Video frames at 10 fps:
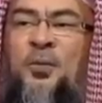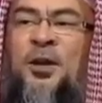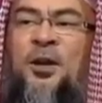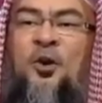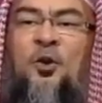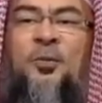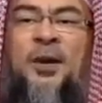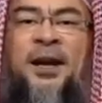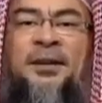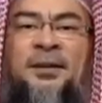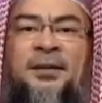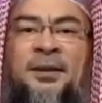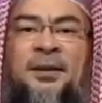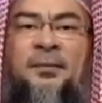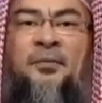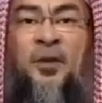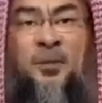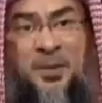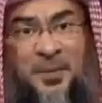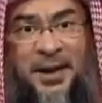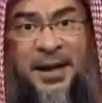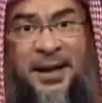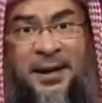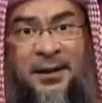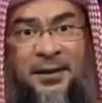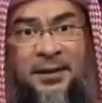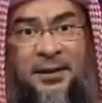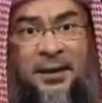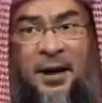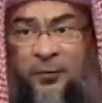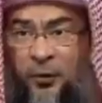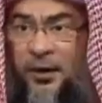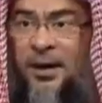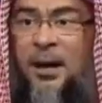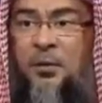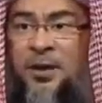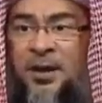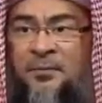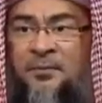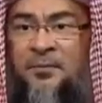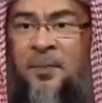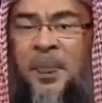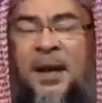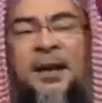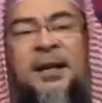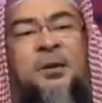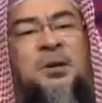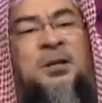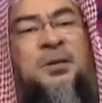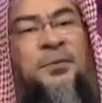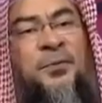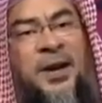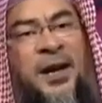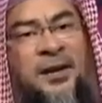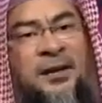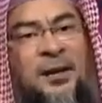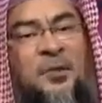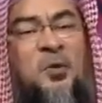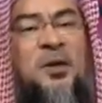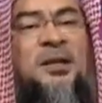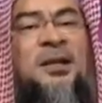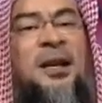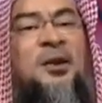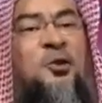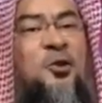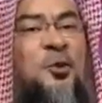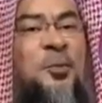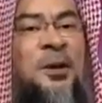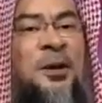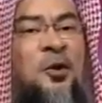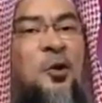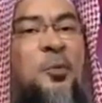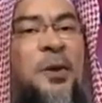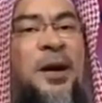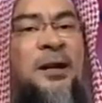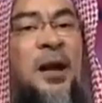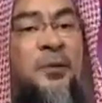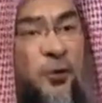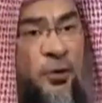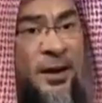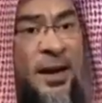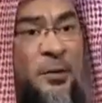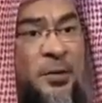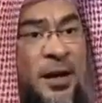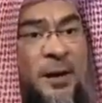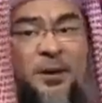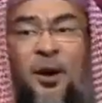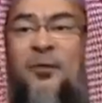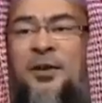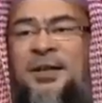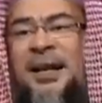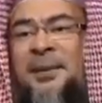group who prayed from the beginning a full rak'ah with him, and he was fair with the second group who prayed a full rak'ah with him and offered